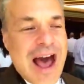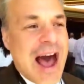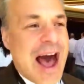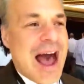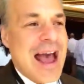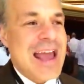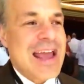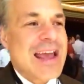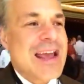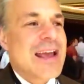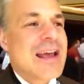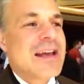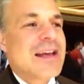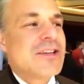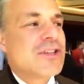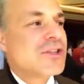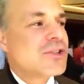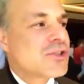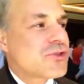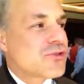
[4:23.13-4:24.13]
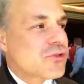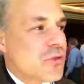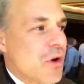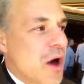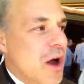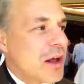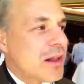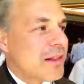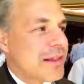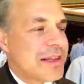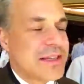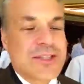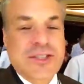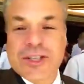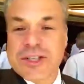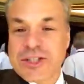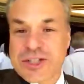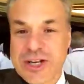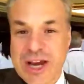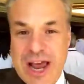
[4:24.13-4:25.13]
I strongly
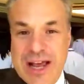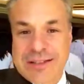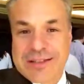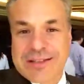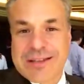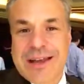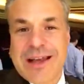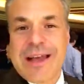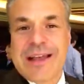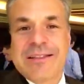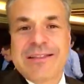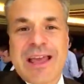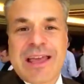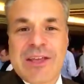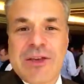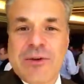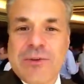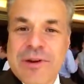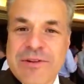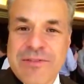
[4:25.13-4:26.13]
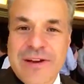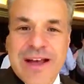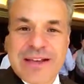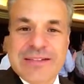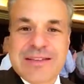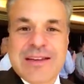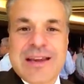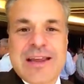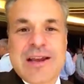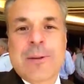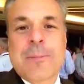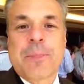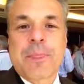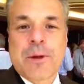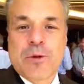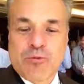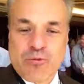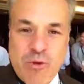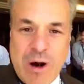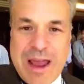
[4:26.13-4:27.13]
suggest that you invest in it
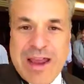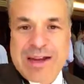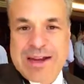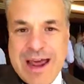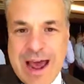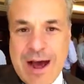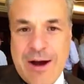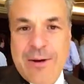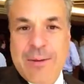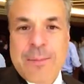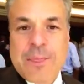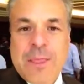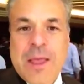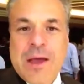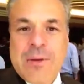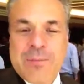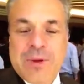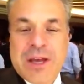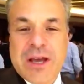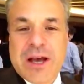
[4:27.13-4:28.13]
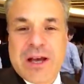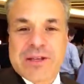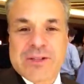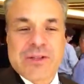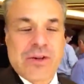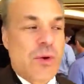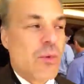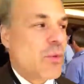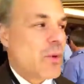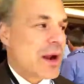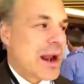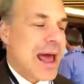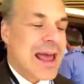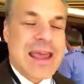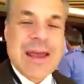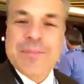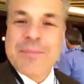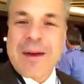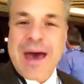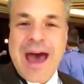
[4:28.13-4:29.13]
right now. Because when I
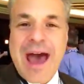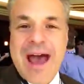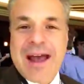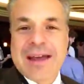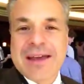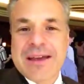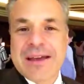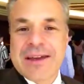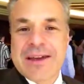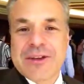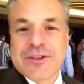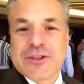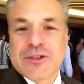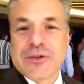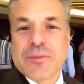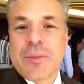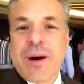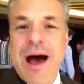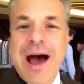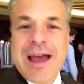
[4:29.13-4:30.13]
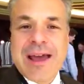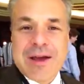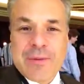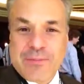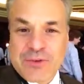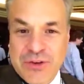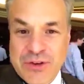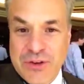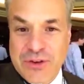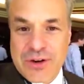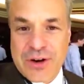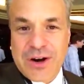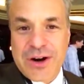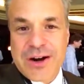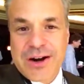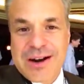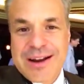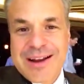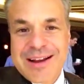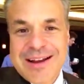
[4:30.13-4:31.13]
get back to my computer
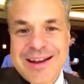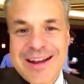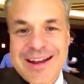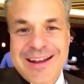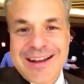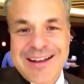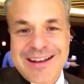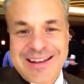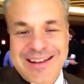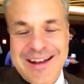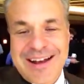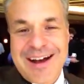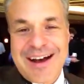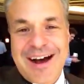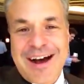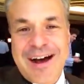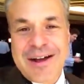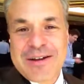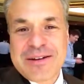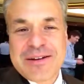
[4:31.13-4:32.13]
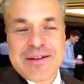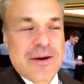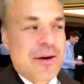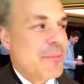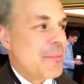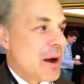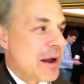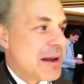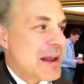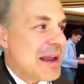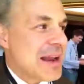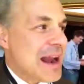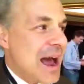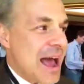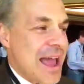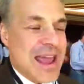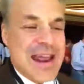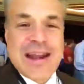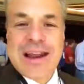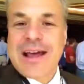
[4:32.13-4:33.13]
on Monday
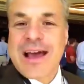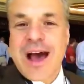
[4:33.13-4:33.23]
night,